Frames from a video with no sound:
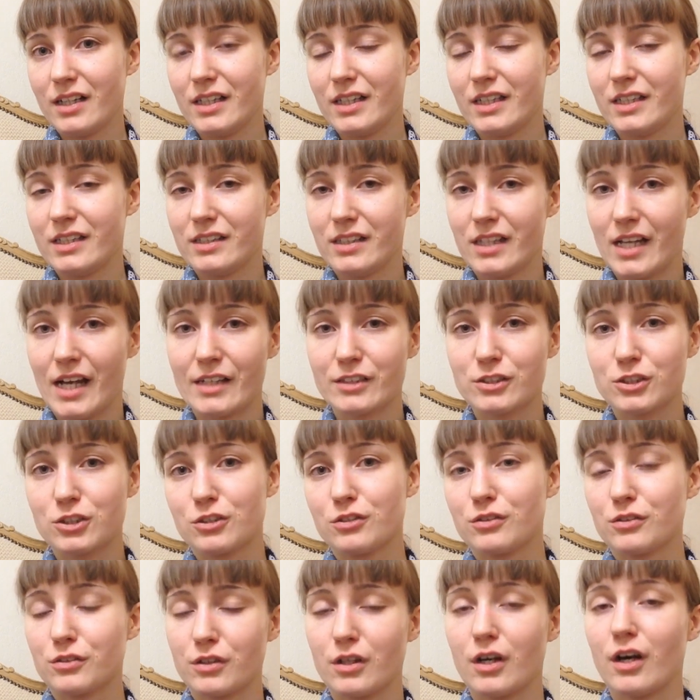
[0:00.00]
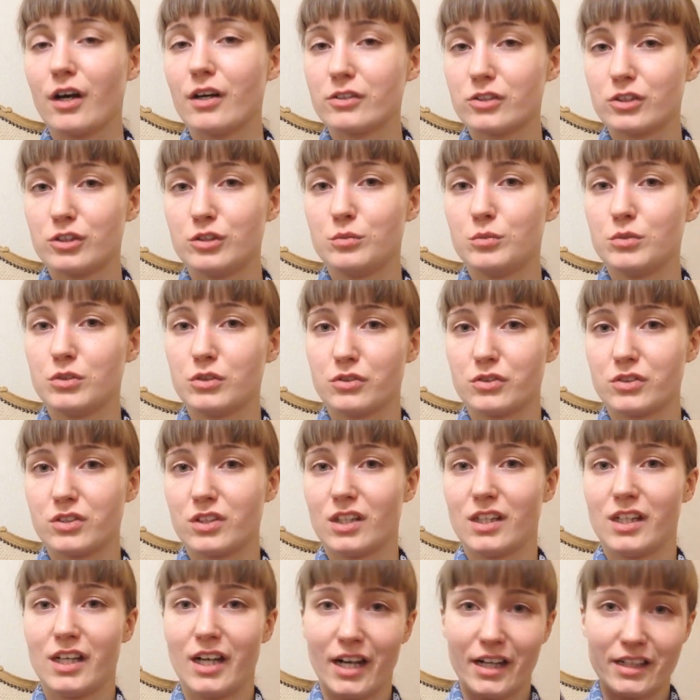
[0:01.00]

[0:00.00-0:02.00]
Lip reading: in national costumes or something.